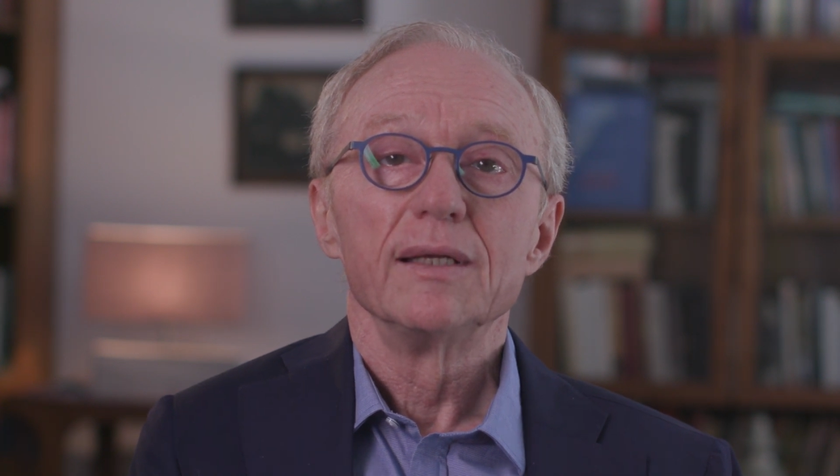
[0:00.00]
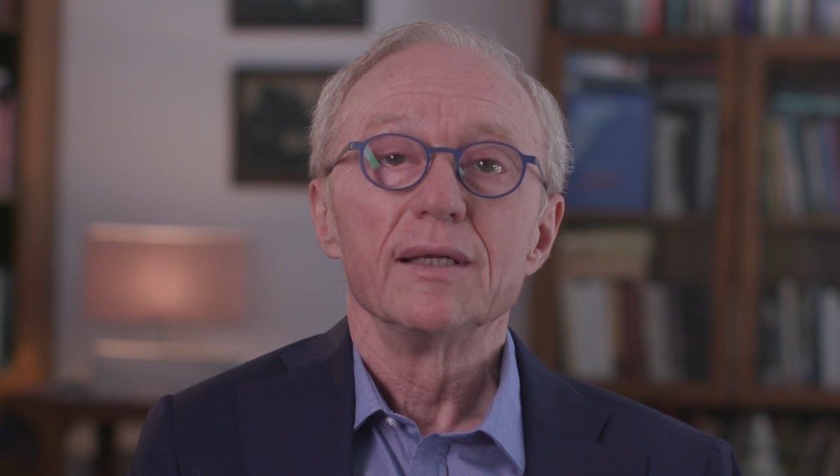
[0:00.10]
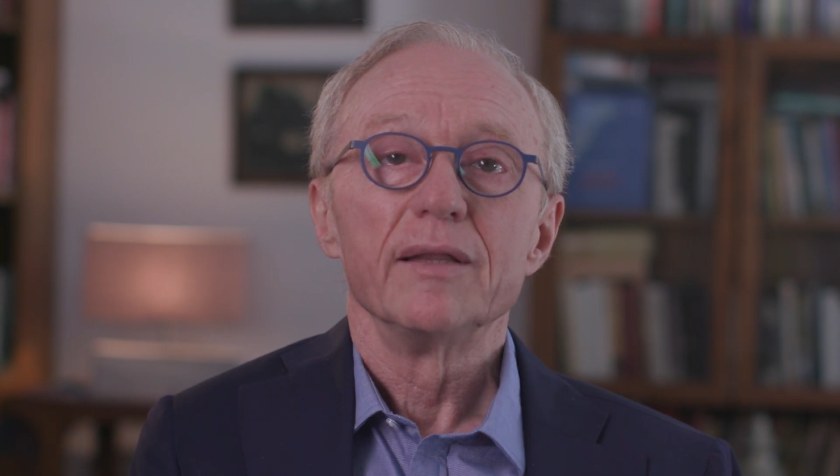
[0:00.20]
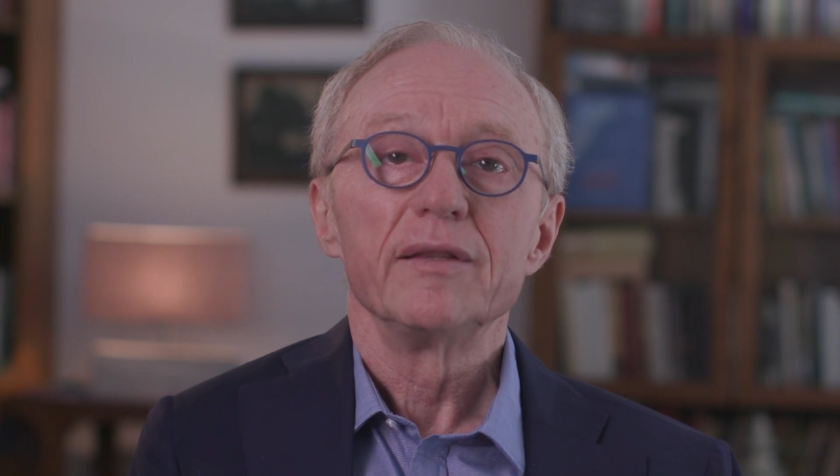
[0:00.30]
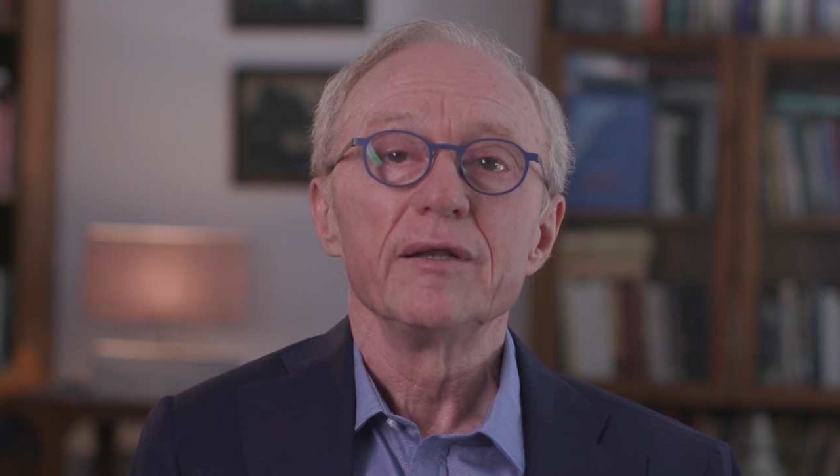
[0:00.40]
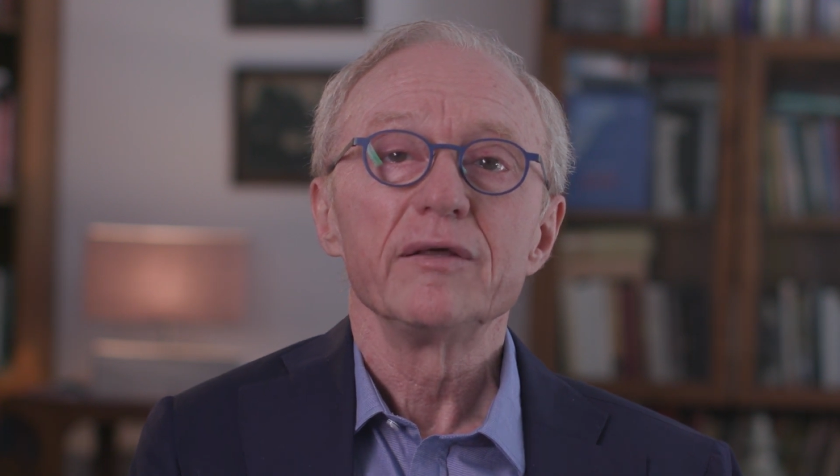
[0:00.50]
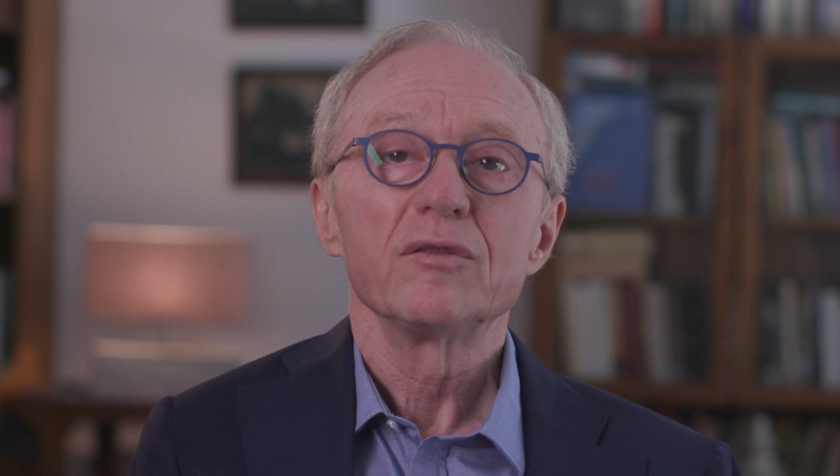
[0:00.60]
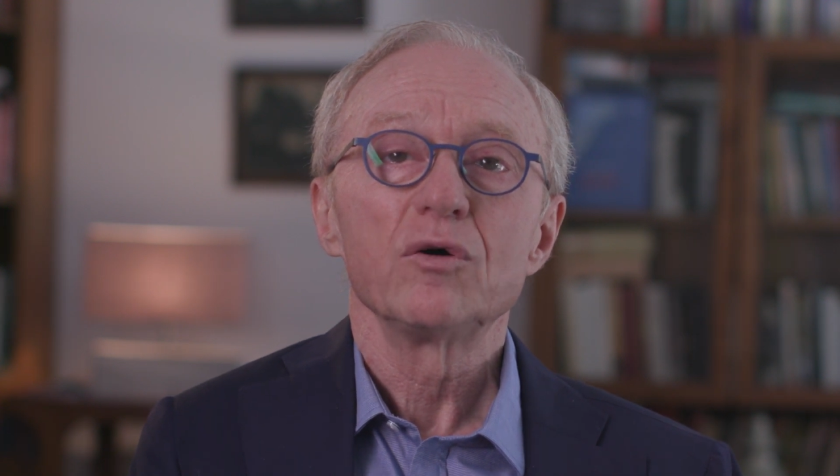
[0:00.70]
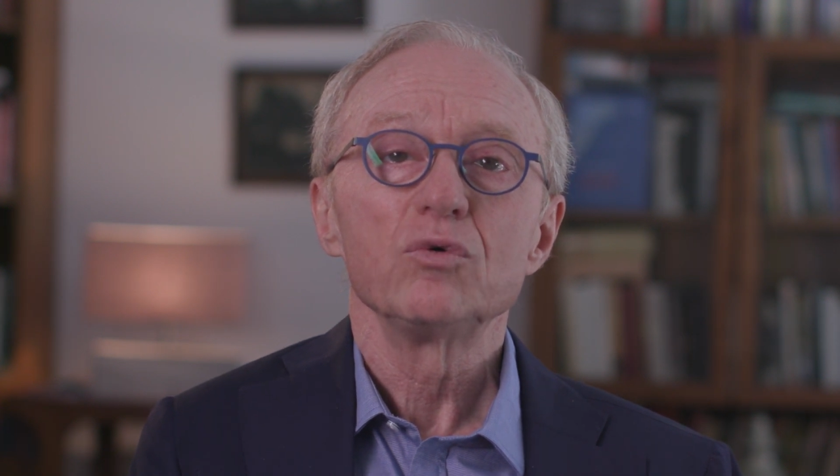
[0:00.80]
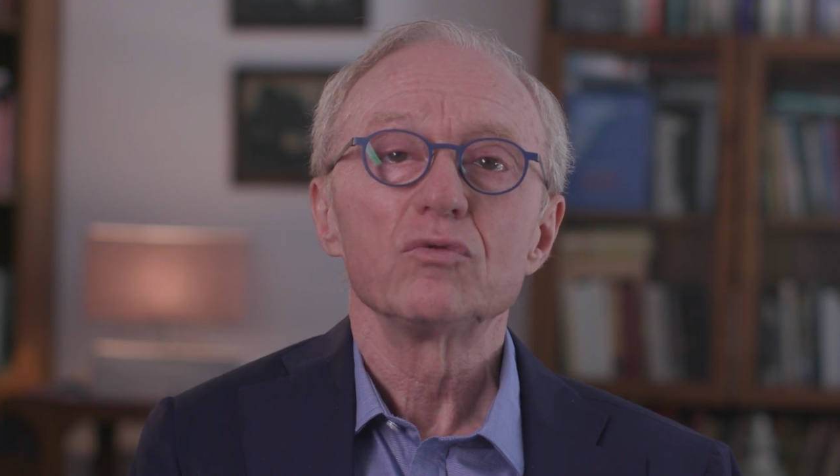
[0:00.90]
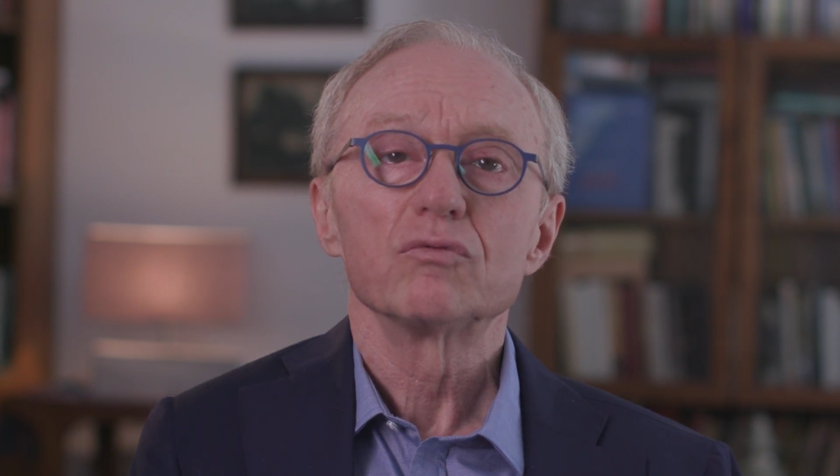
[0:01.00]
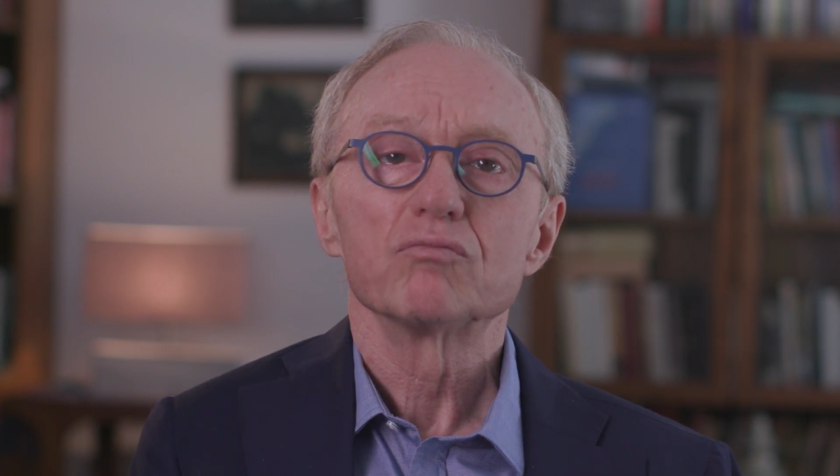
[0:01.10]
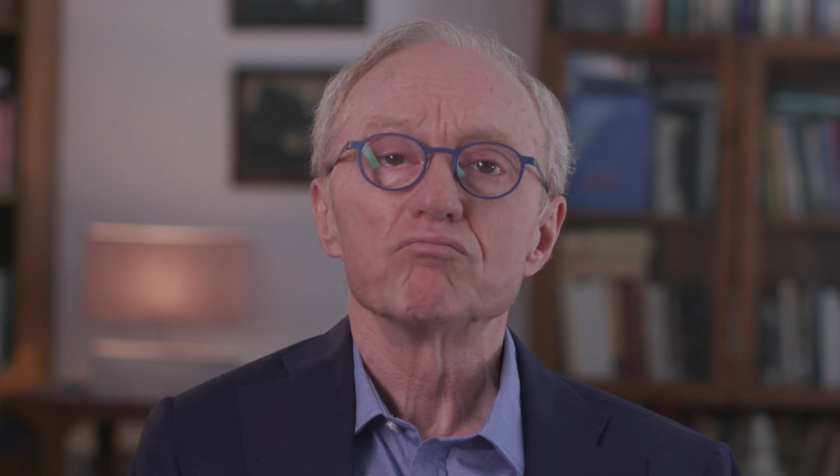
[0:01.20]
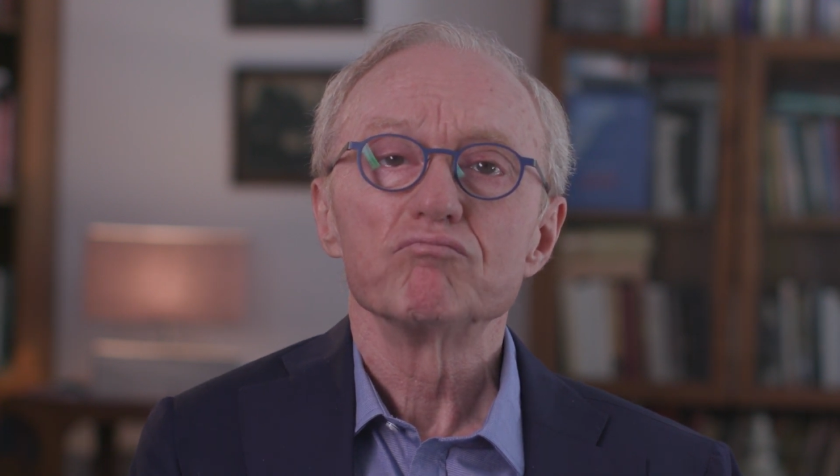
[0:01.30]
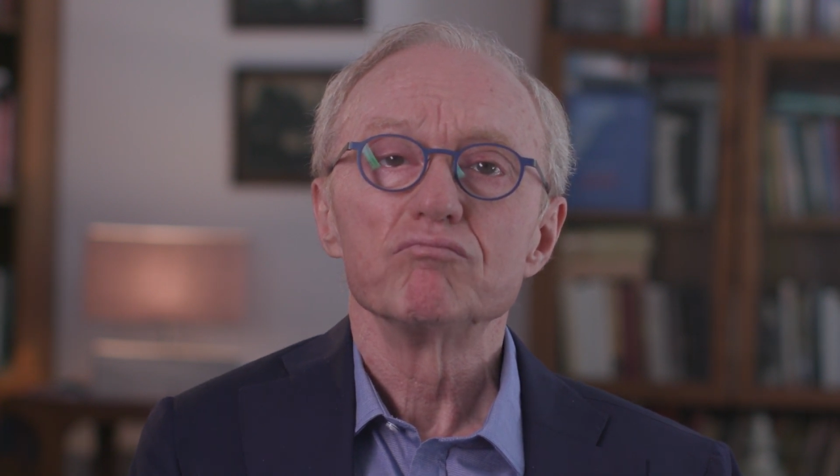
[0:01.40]
And then I thought,
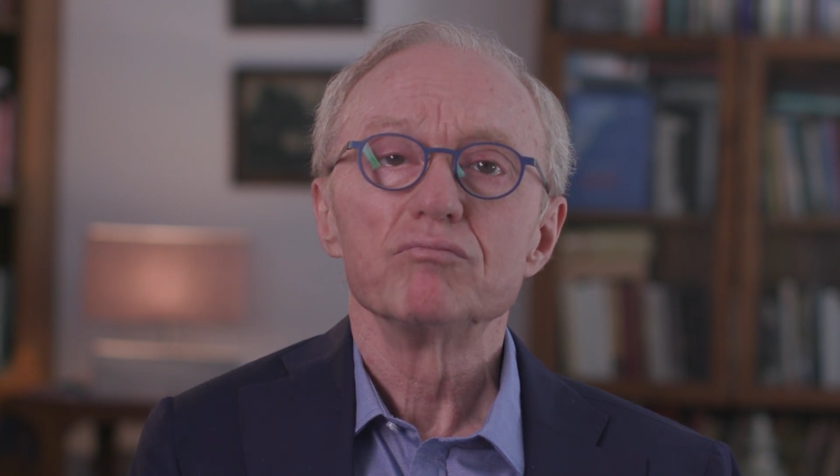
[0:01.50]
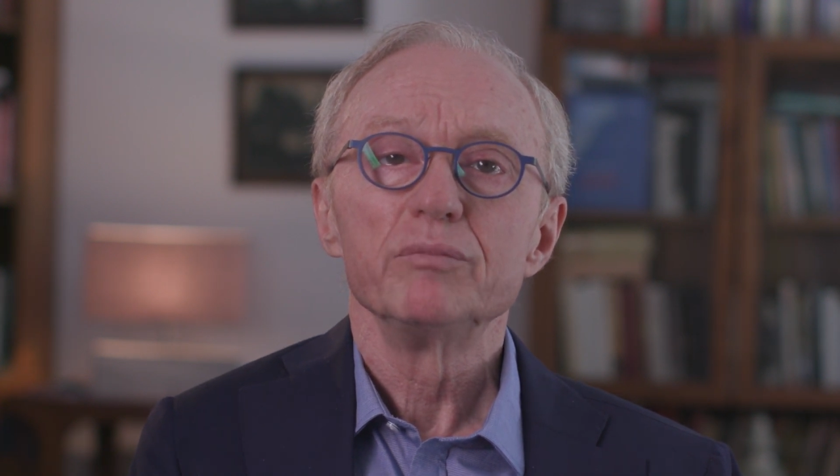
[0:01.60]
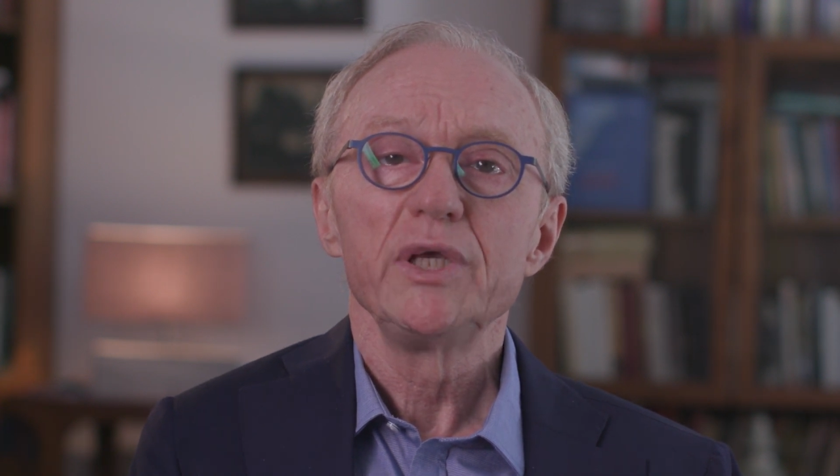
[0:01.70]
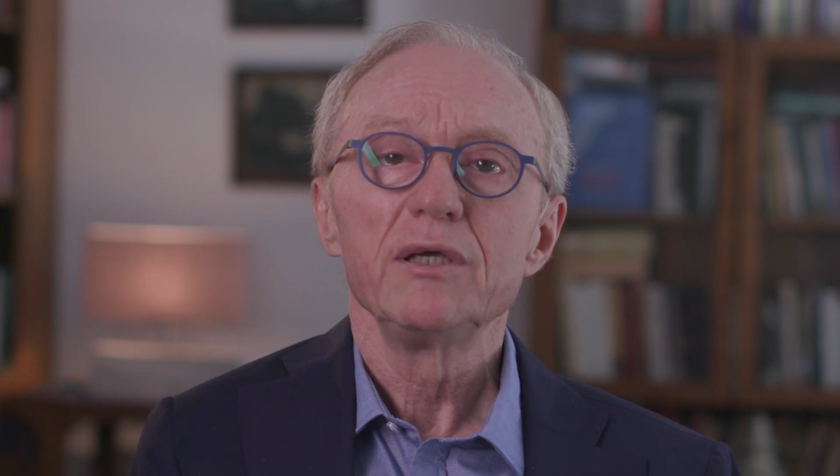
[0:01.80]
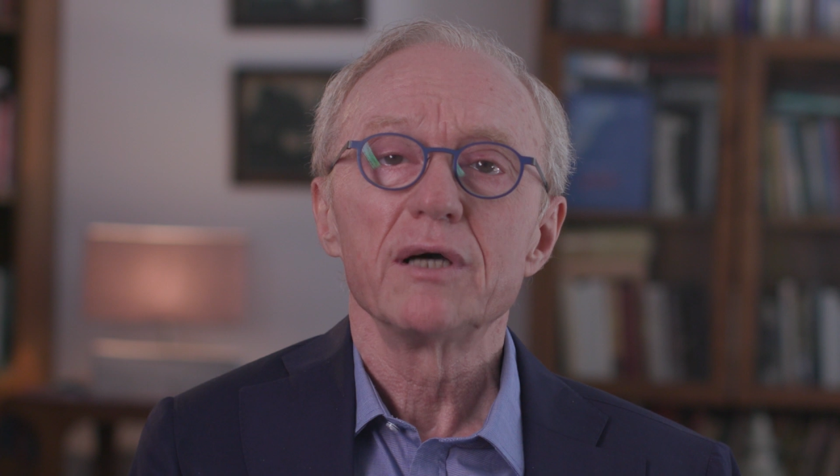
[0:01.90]
being